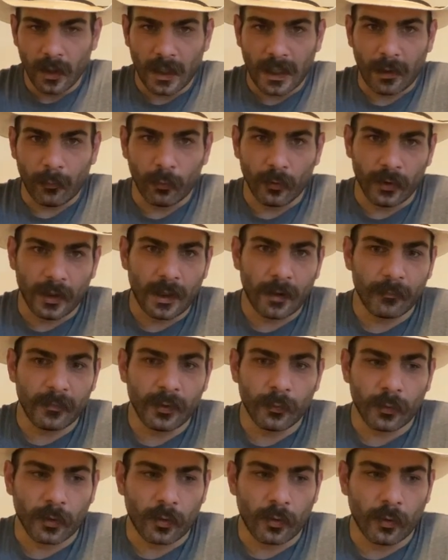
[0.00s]
I will not
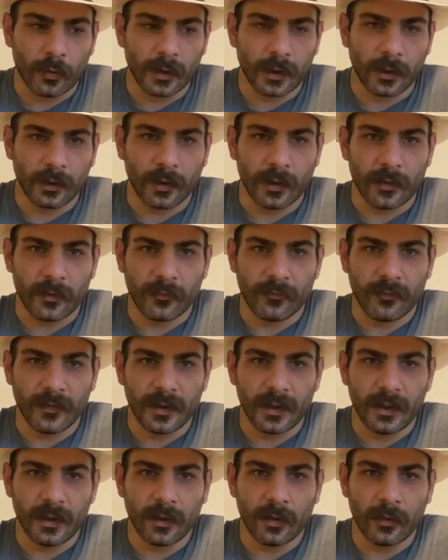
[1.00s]
be recording another
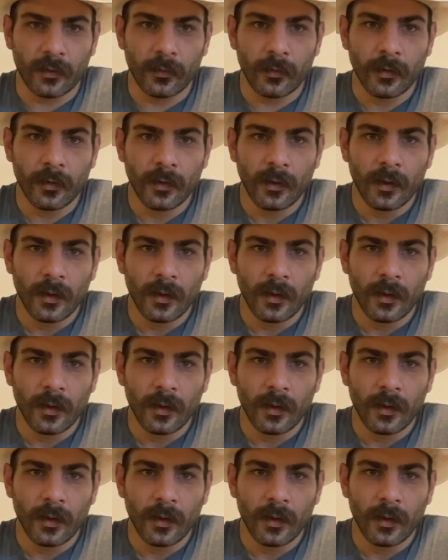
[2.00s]
video